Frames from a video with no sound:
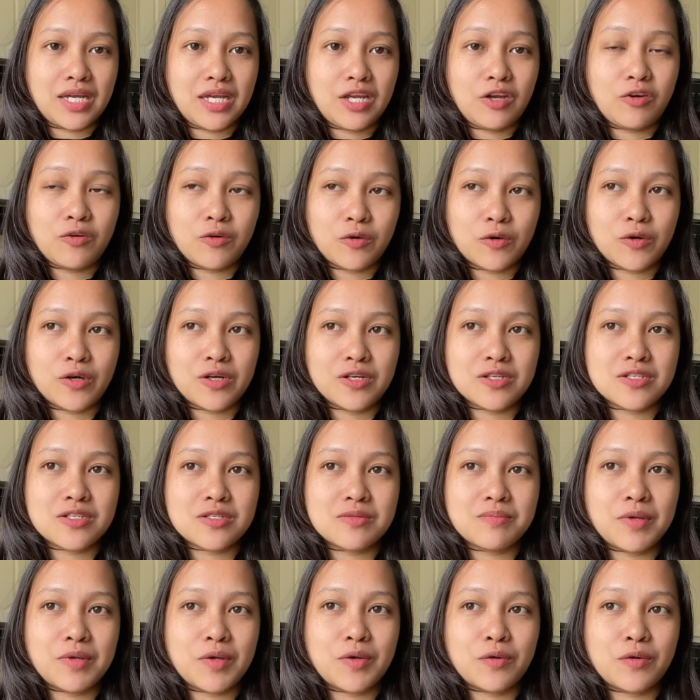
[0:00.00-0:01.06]
course,
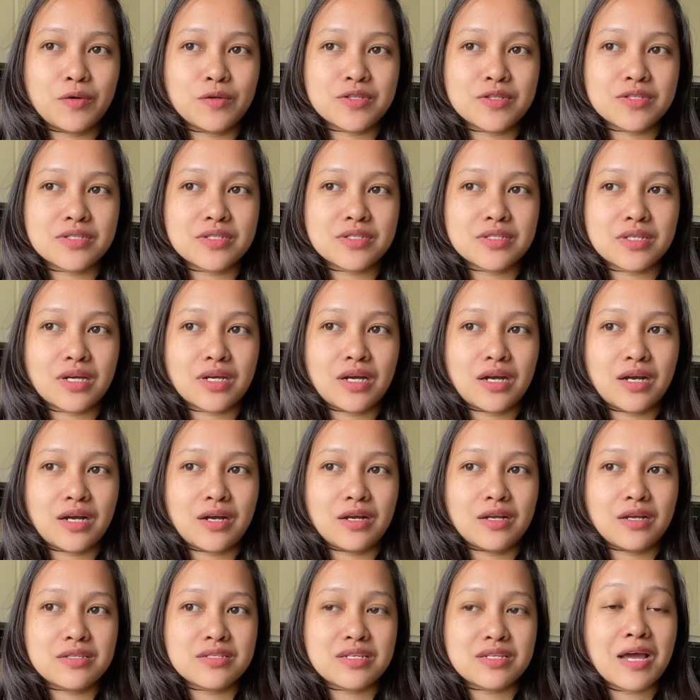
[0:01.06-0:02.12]
because
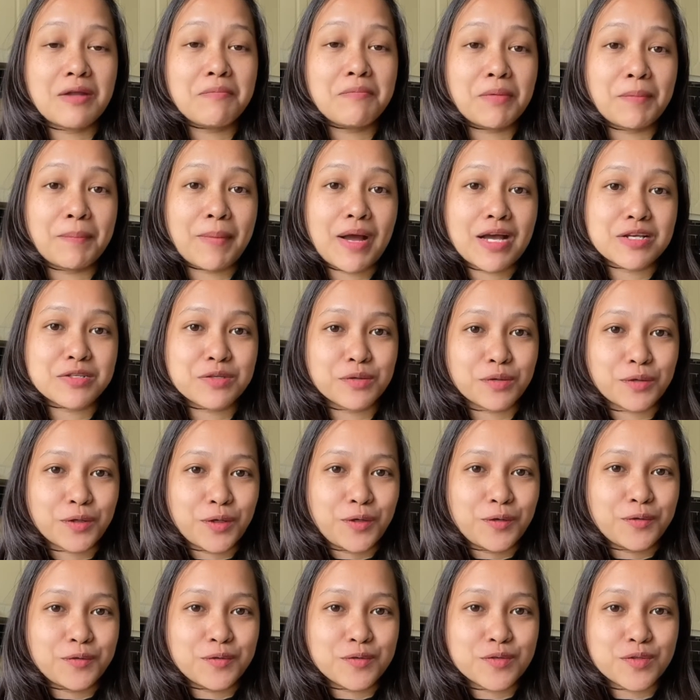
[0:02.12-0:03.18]
saan papasok
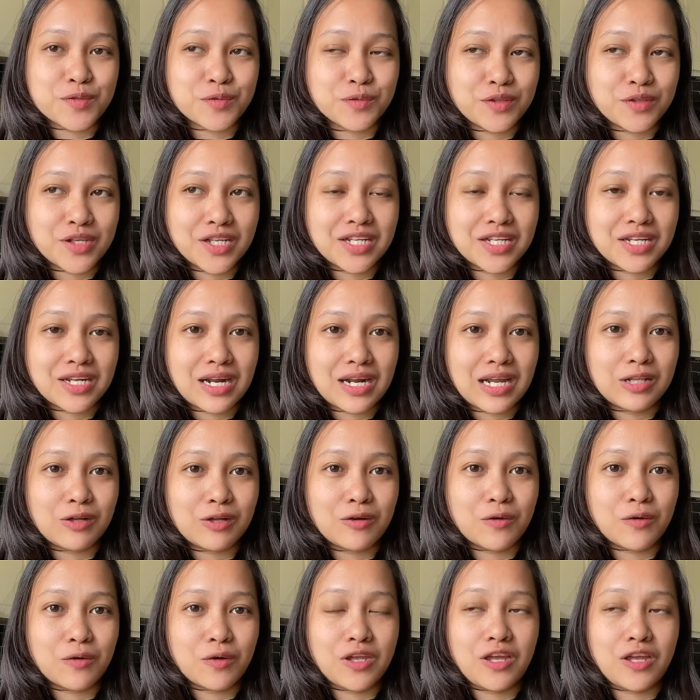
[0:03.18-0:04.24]
yung student grant
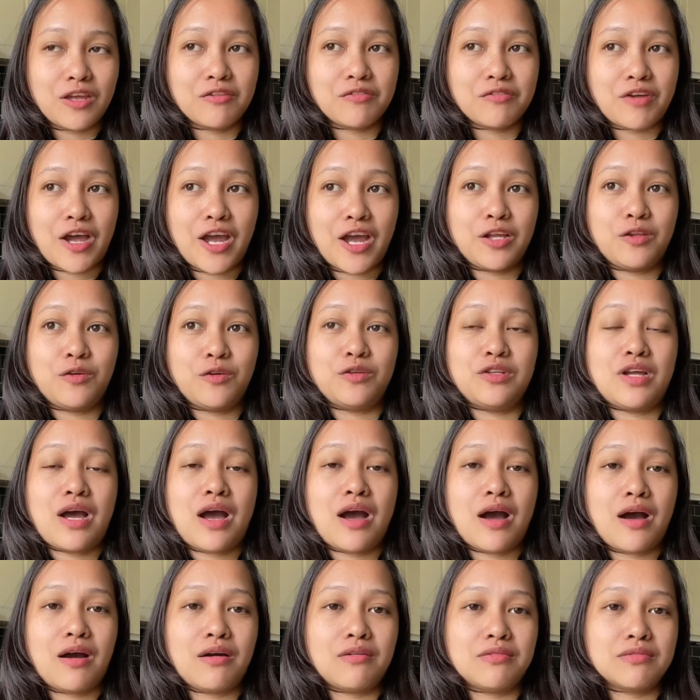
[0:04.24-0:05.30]
ko if I don't
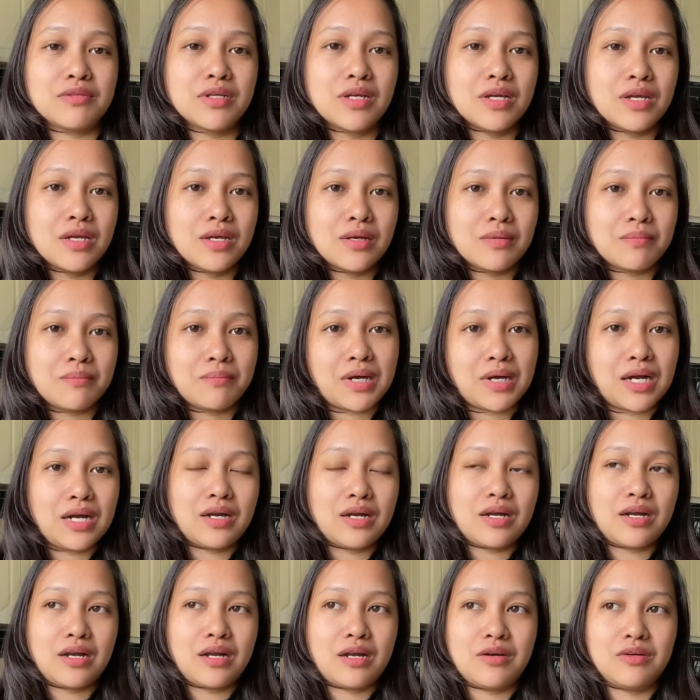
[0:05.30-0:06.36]
have bank
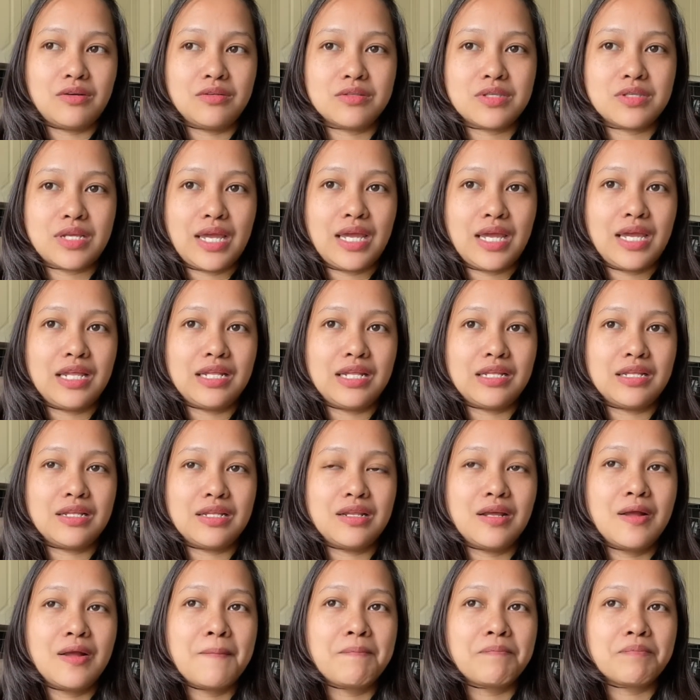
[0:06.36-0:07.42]
account. And
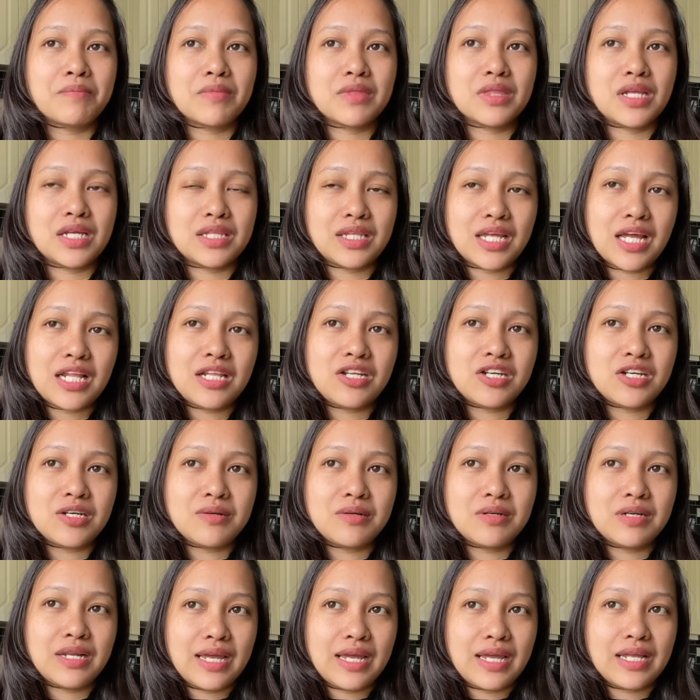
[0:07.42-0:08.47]
the teller
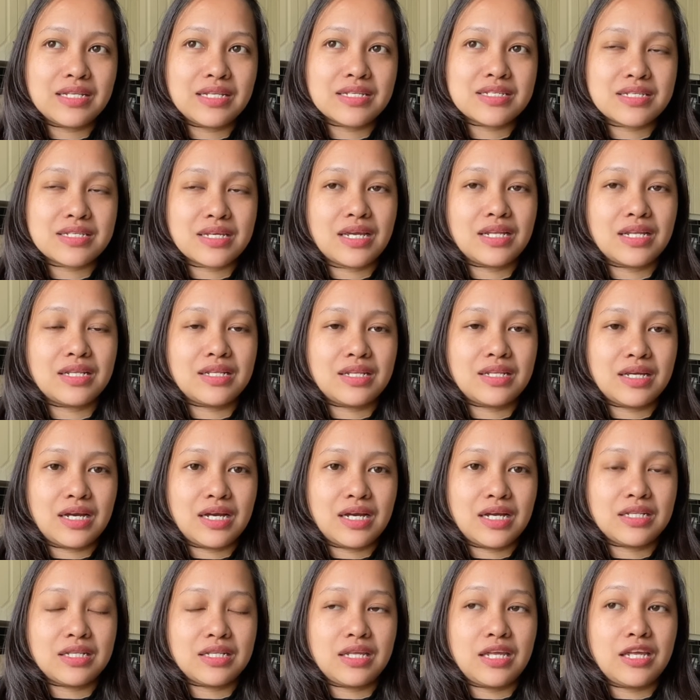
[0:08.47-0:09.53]
then said
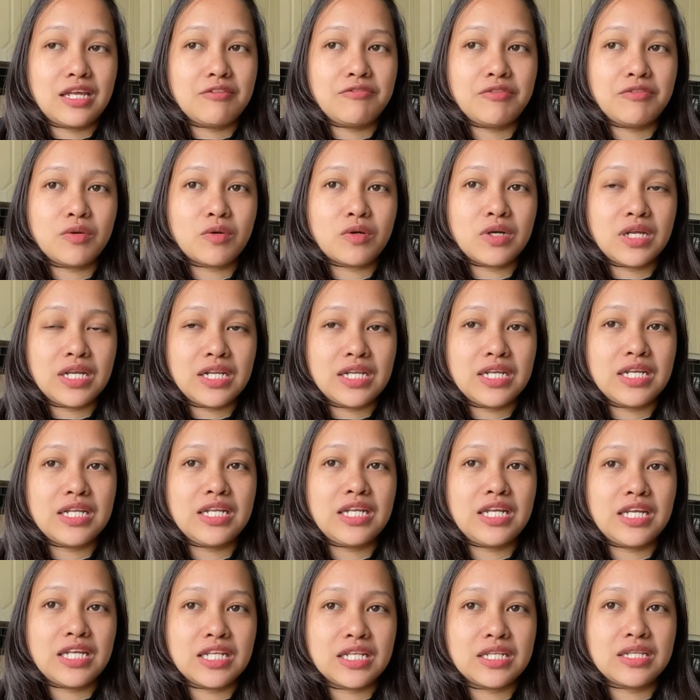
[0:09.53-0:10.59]
that if you really
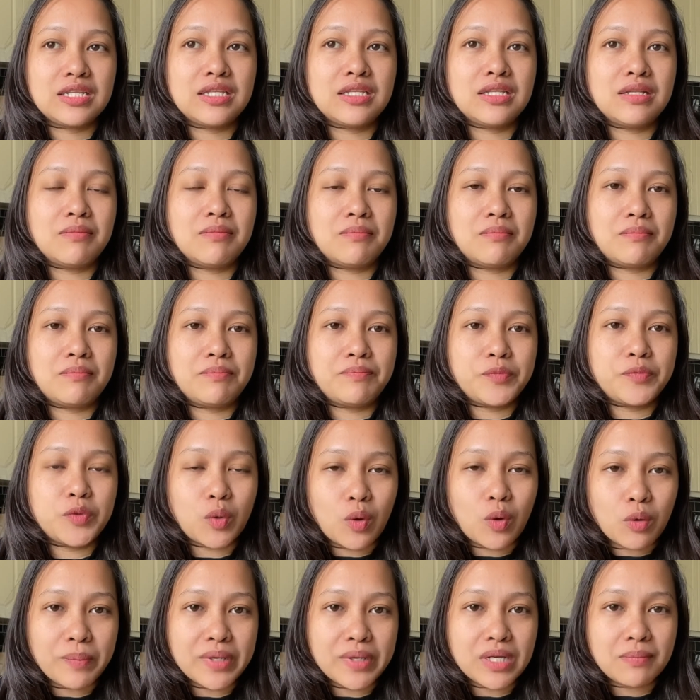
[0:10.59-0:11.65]
need to
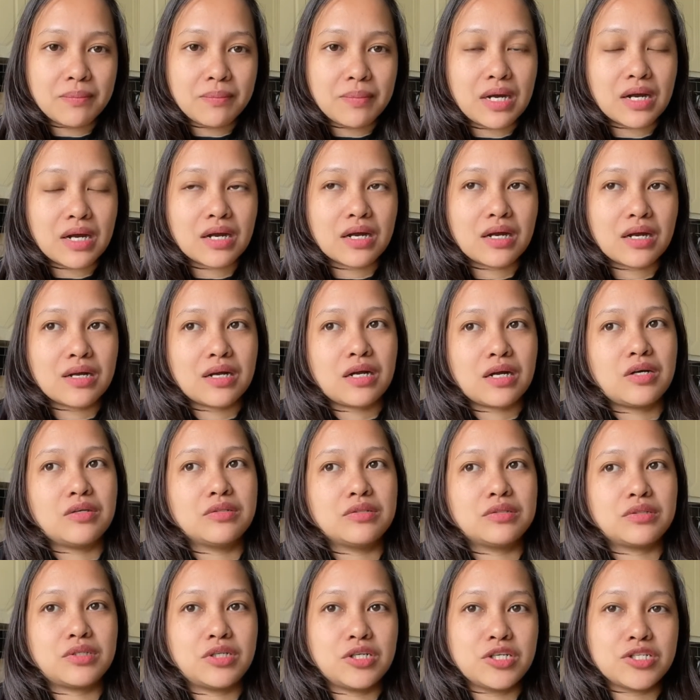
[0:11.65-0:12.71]
open a bank
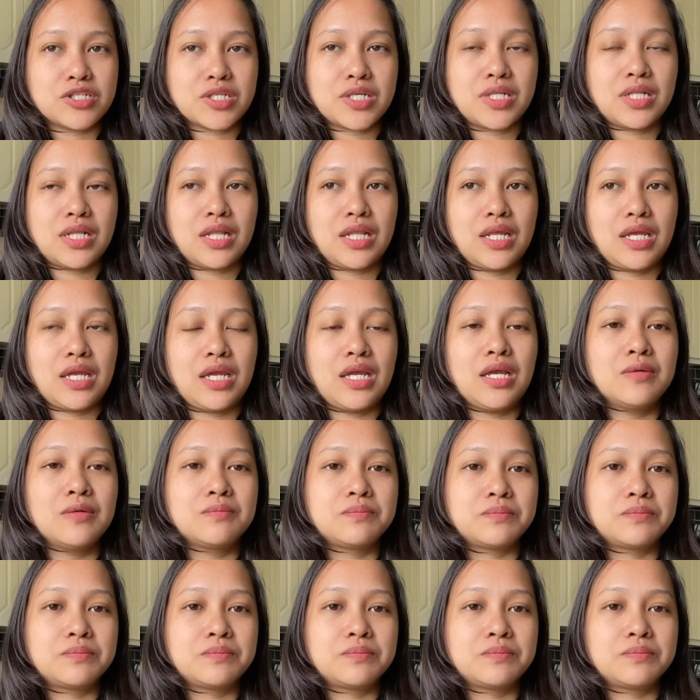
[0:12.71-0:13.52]
account urgently,